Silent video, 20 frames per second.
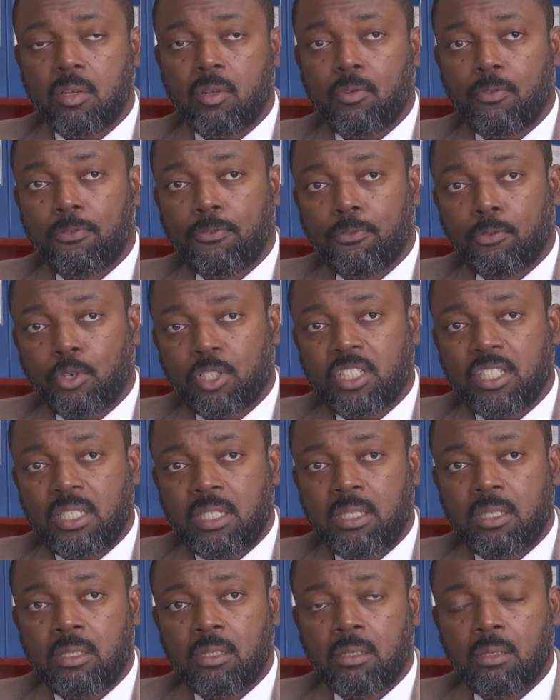
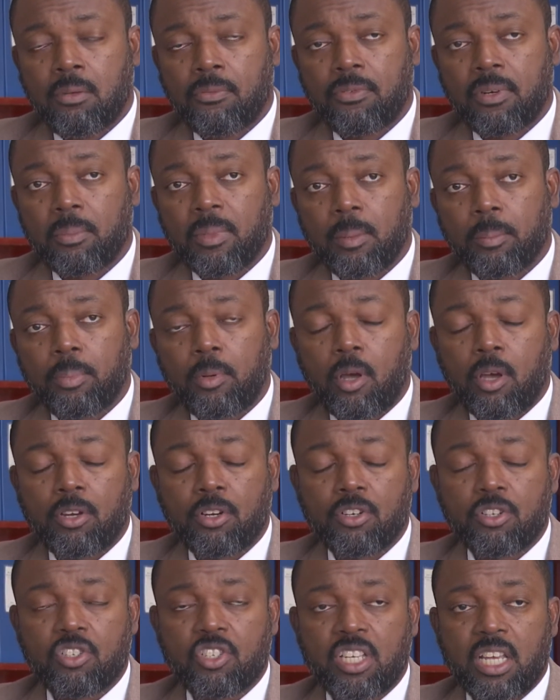14 from
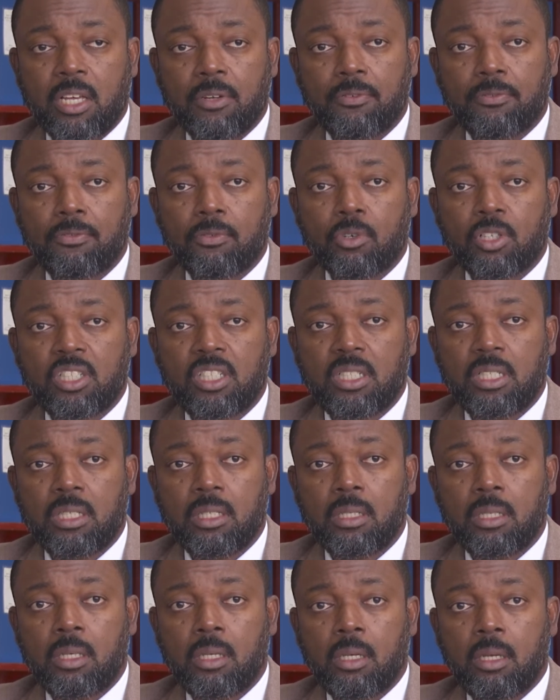employers, and 14